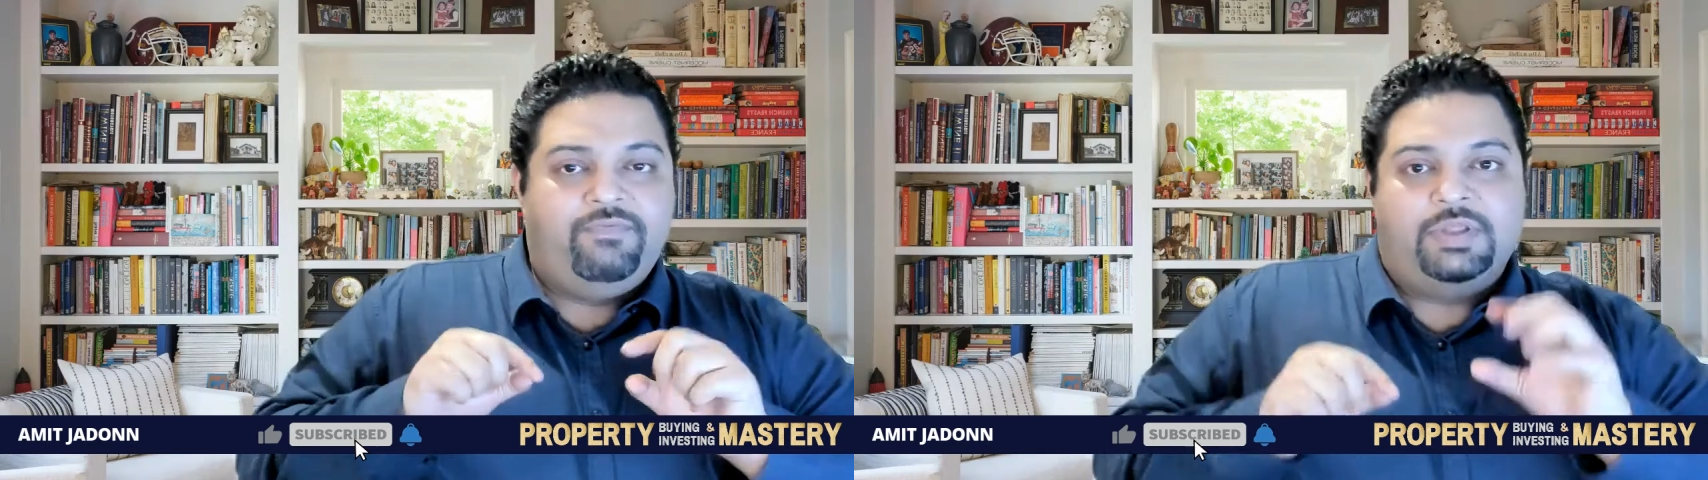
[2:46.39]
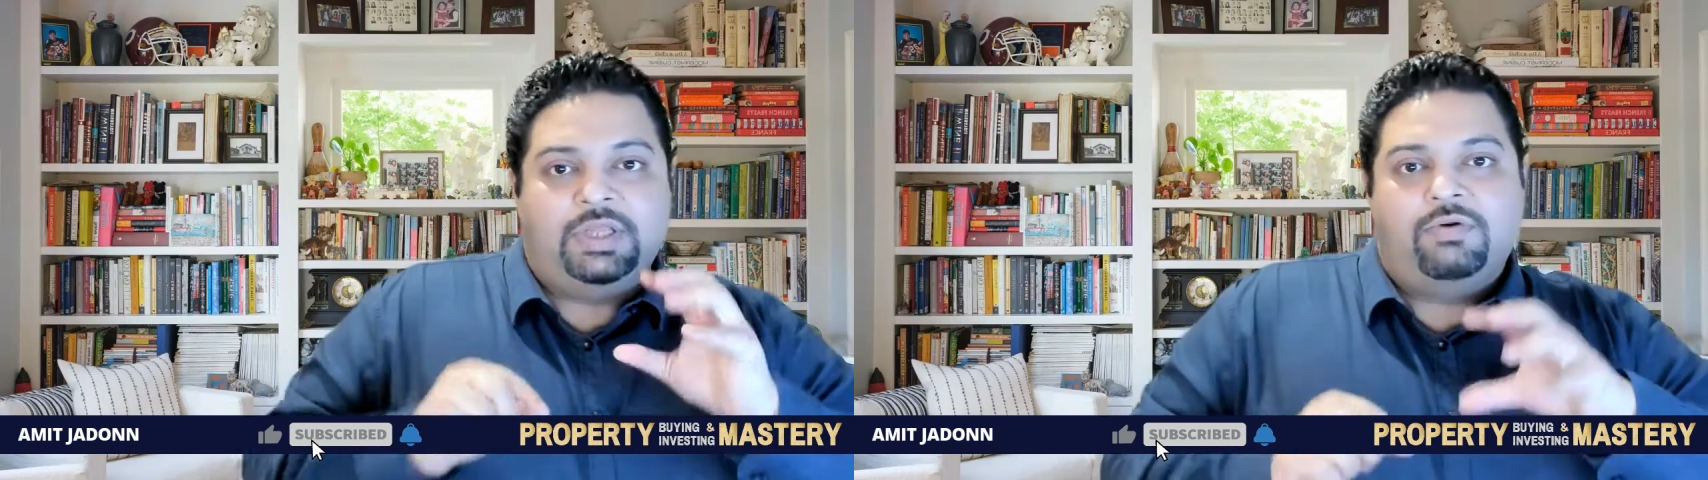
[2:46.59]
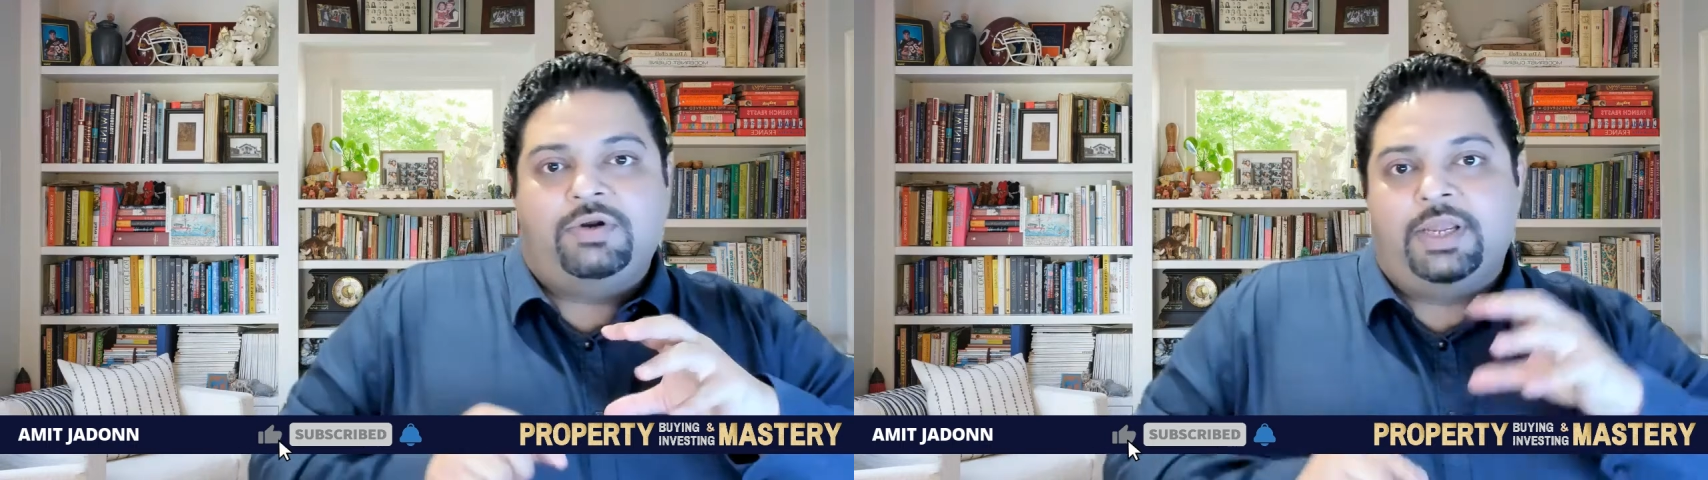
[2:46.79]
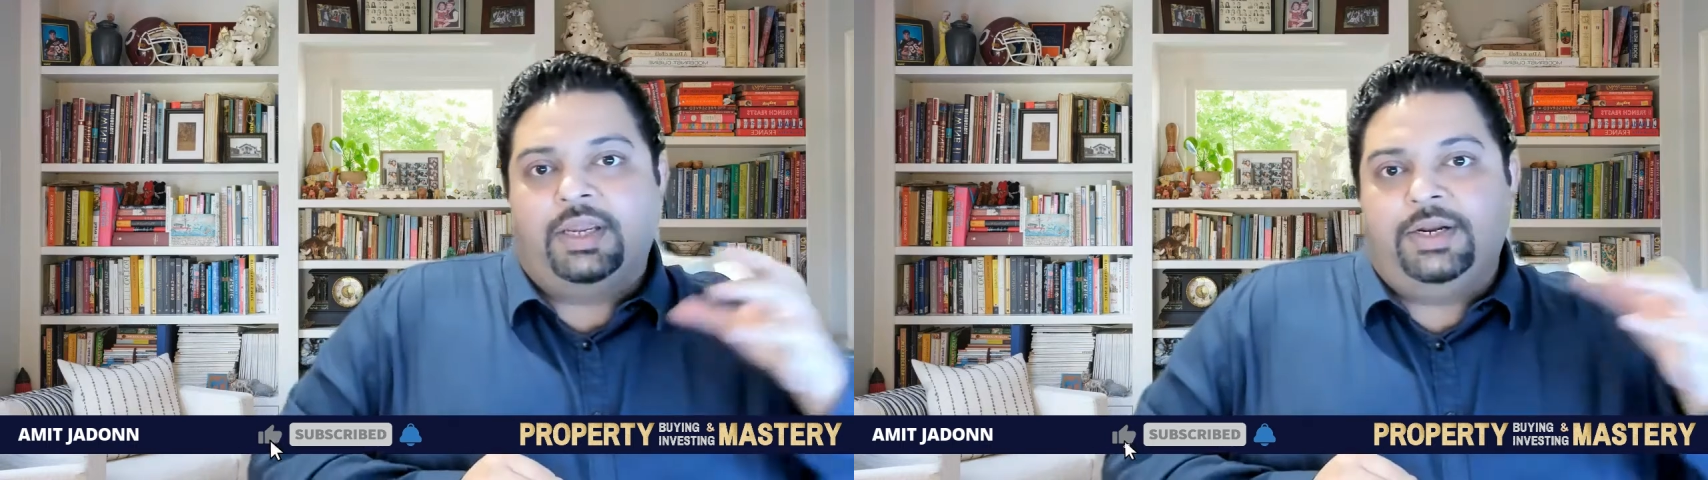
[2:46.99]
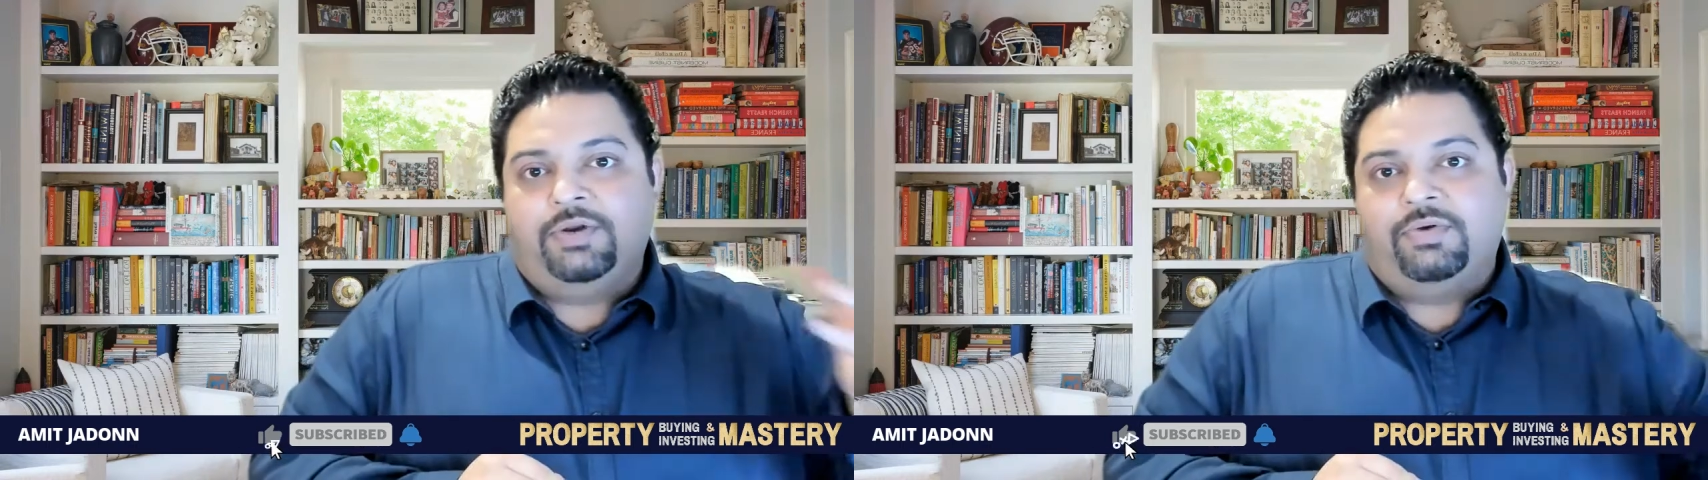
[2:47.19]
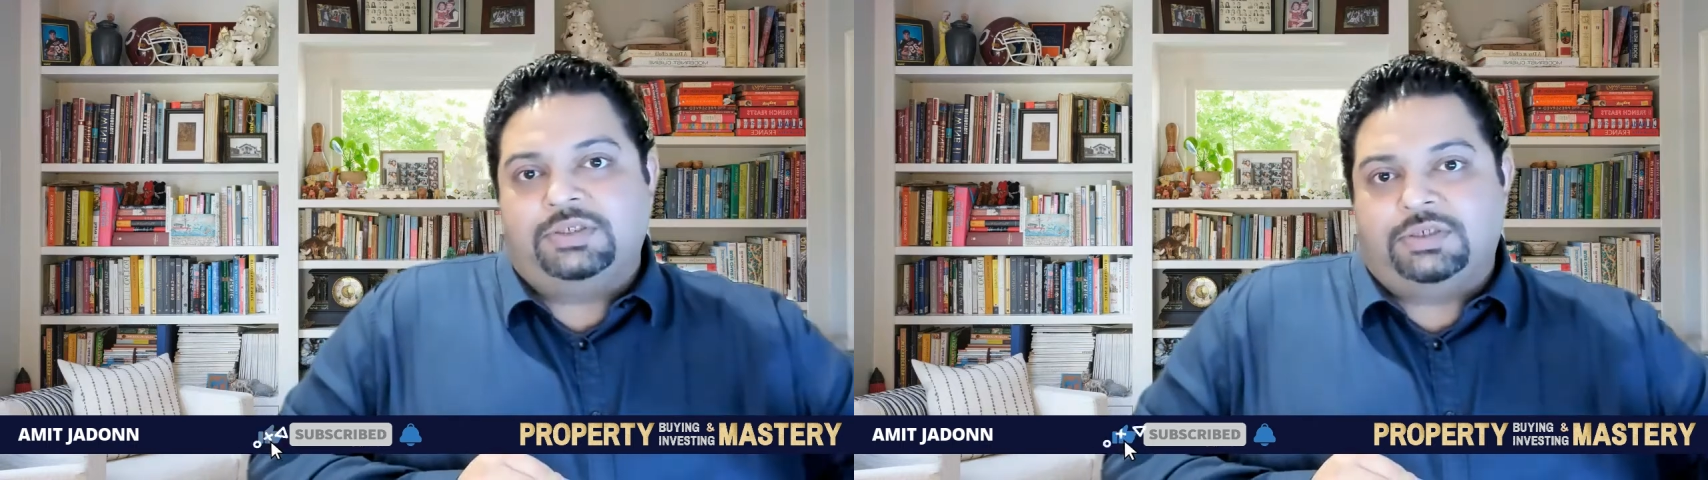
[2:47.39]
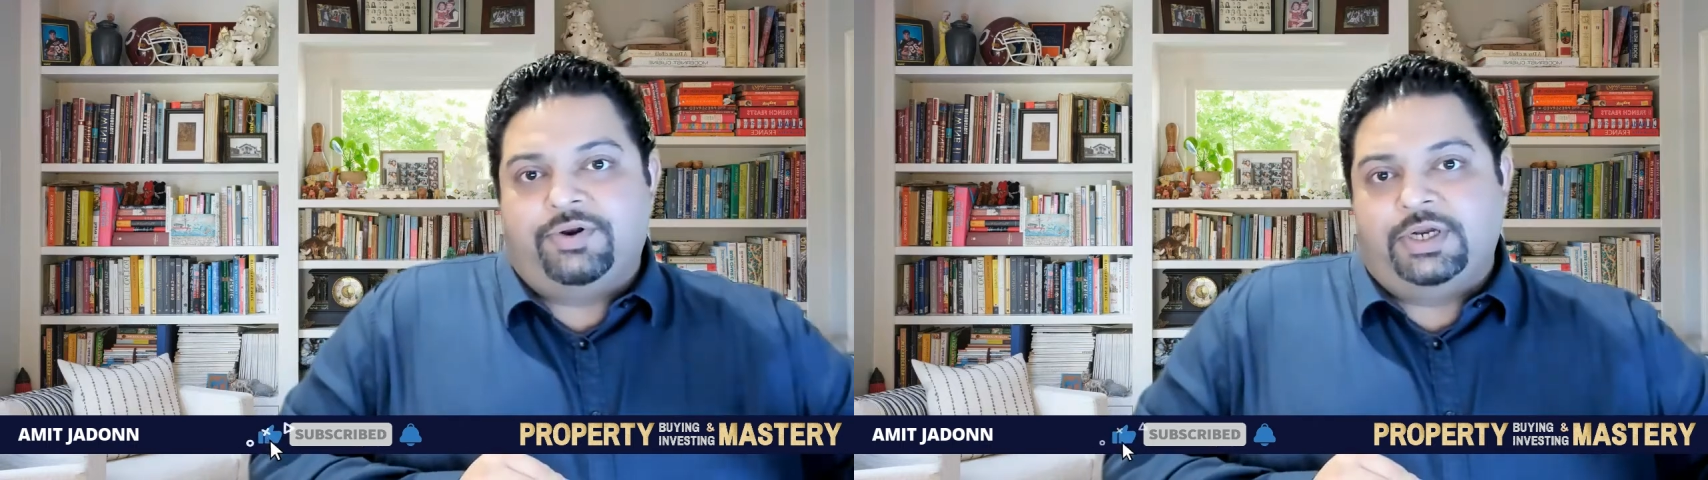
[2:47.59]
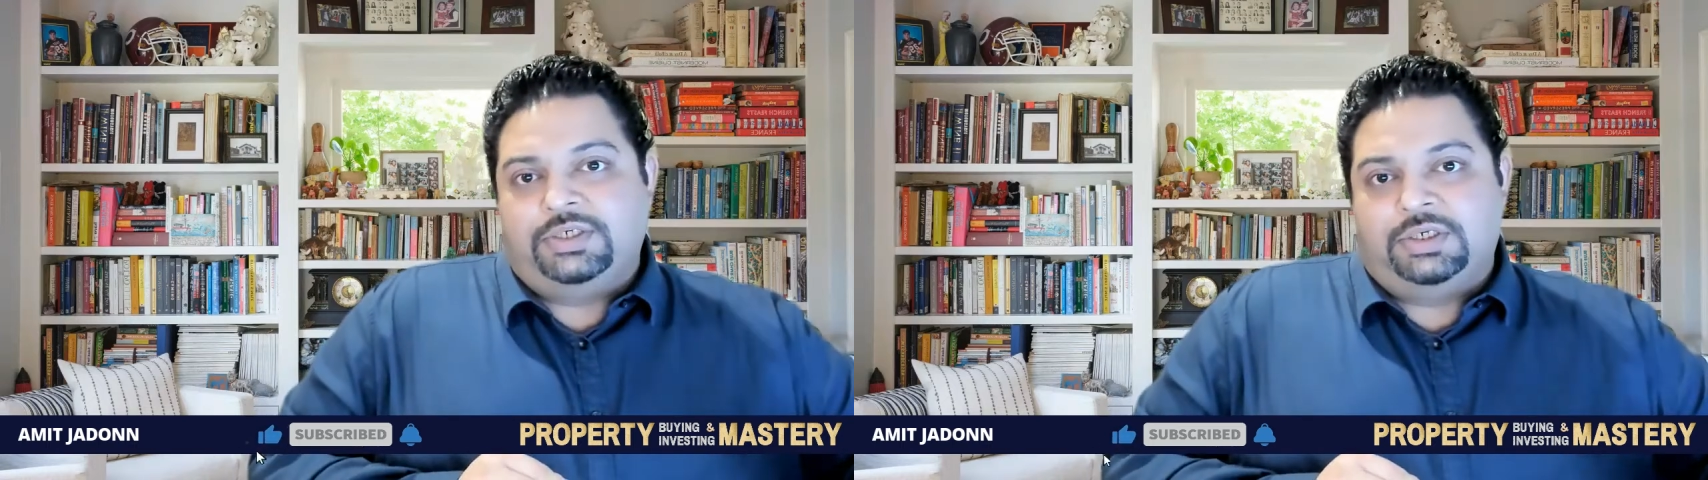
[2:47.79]
without taking into
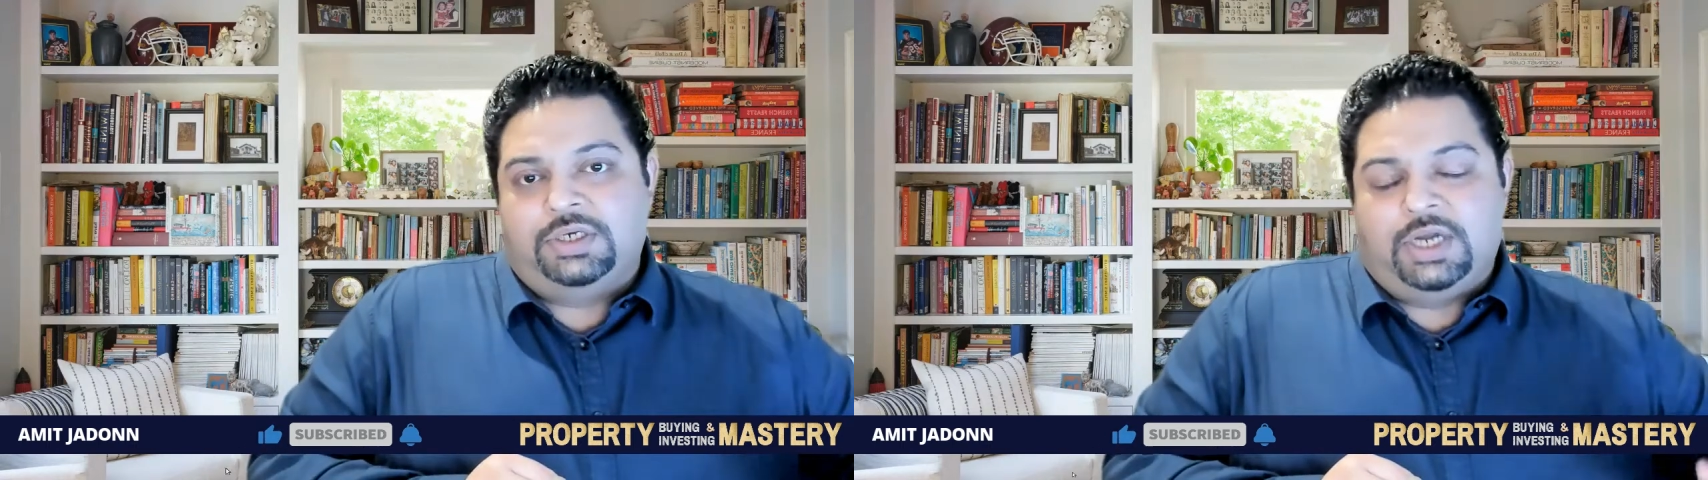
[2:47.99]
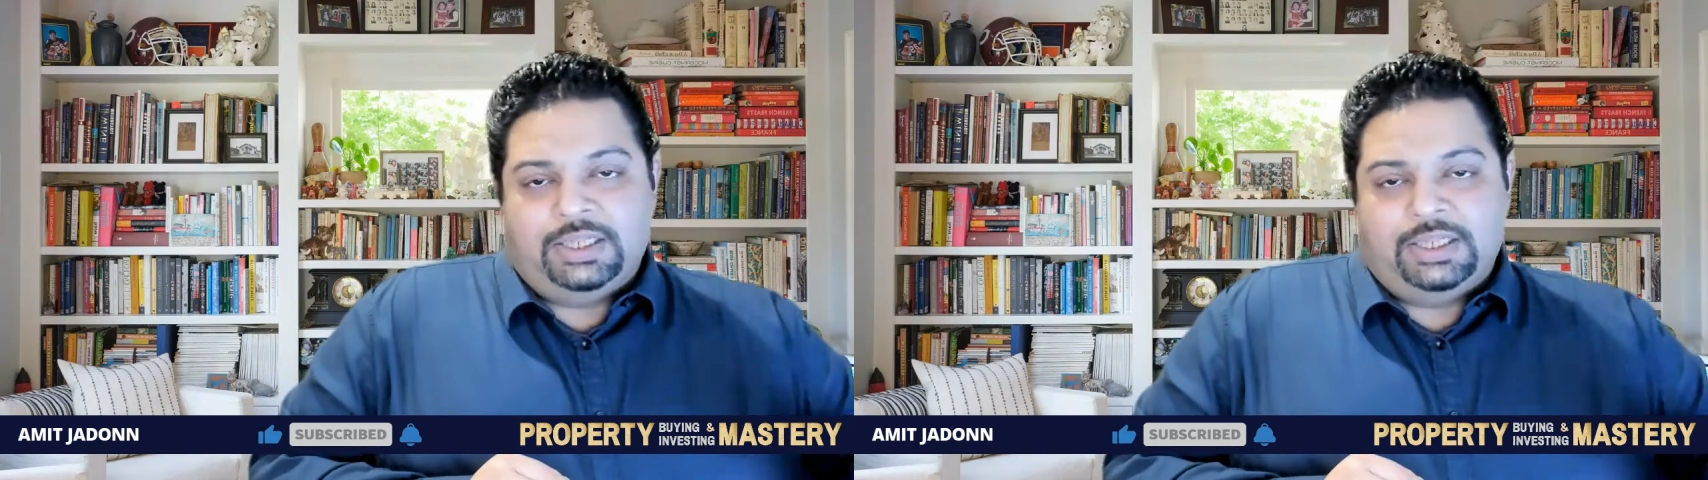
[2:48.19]
consideration